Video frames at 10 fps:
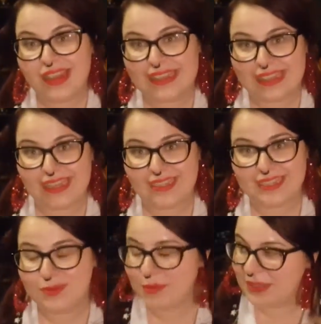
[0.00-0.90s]

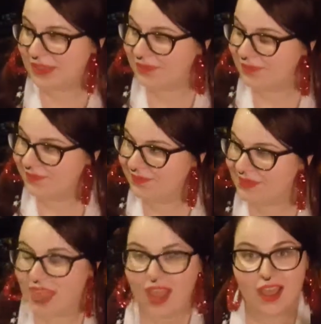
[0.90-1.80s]
guess, what am
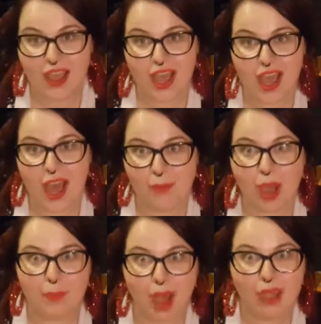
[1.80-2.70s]

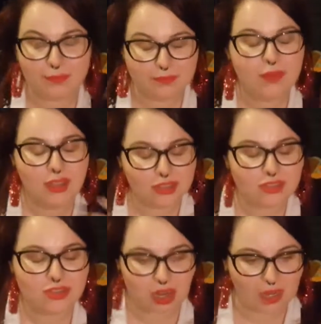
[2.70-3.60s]
I... I'm
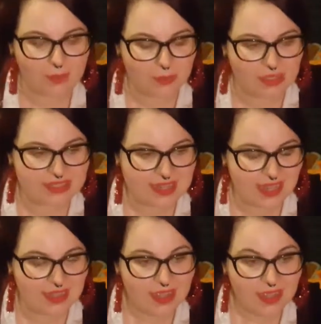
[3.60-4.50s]
struggling with words
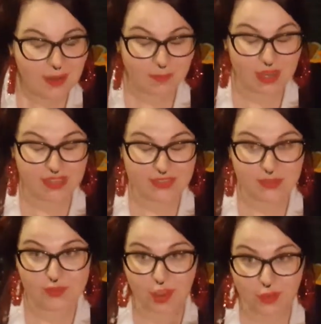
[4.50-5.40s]
today. My
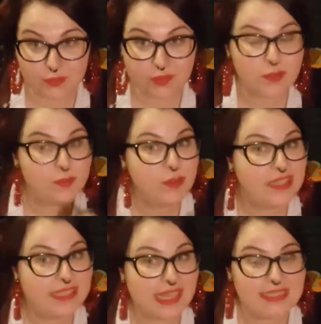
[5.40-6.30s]
sort of overview of
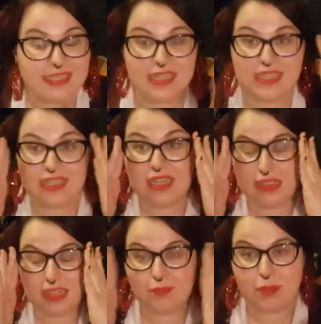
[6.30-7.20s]
2018
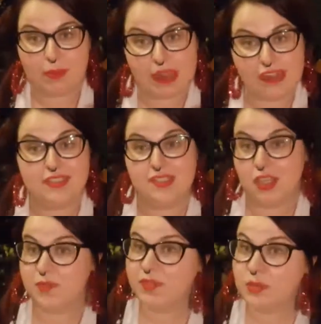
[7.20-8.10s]
and then my plans and
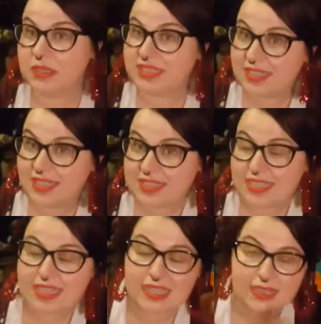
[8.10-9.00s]
hopes for
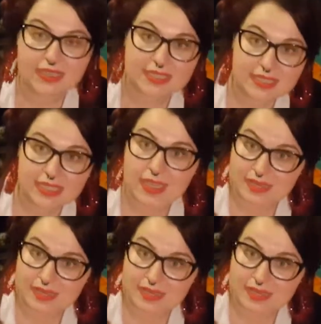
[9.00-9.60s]
2019 and things like